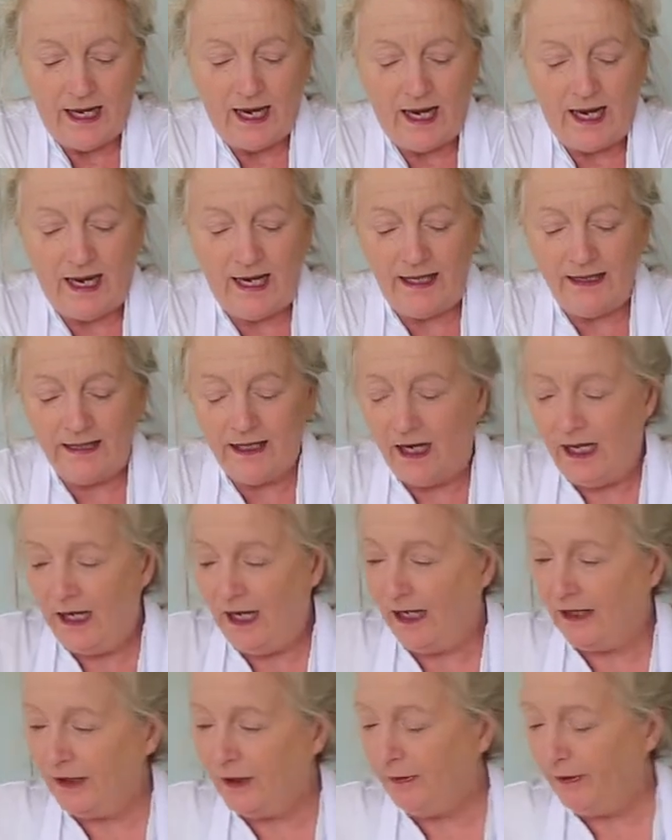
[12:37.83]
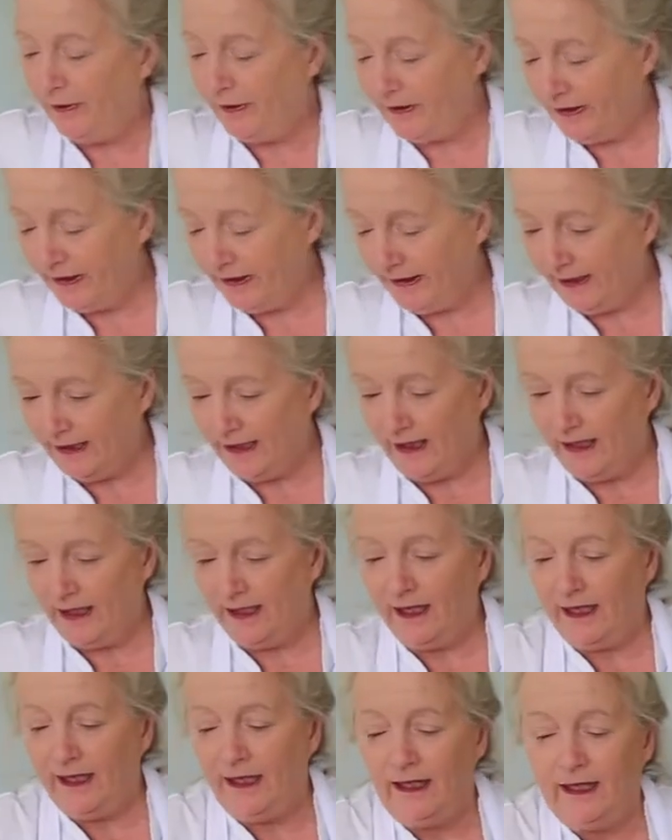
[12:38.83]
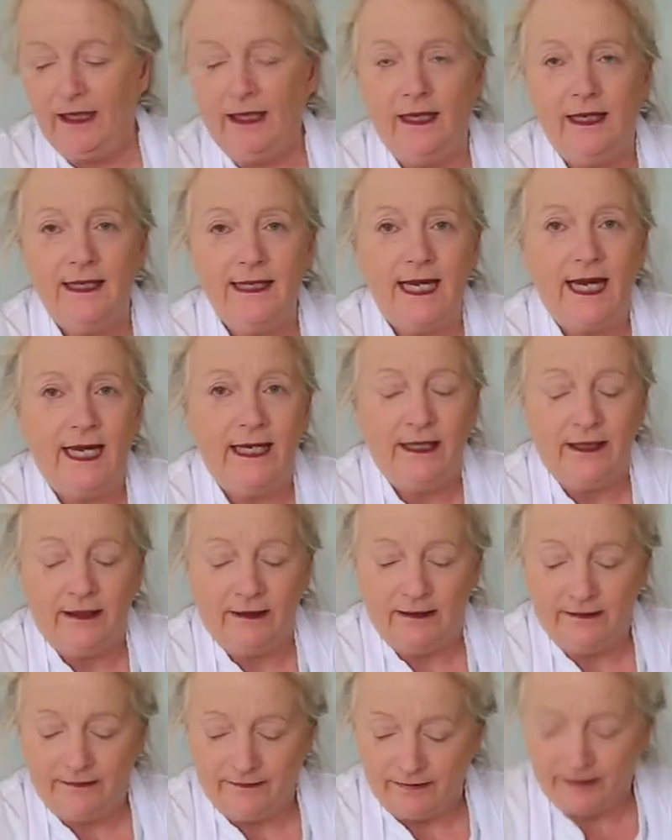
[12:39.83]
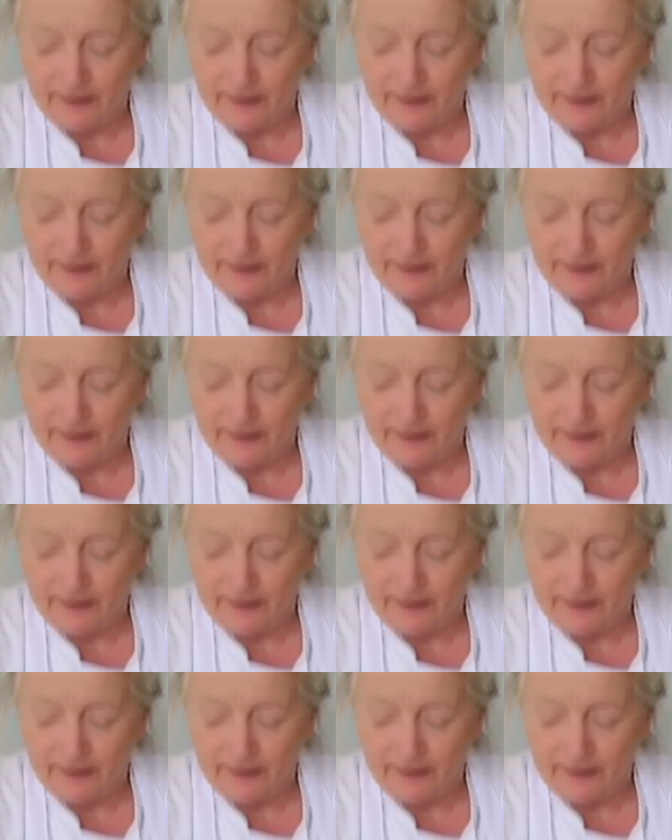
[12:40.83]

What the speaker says: And I like to put the lasagna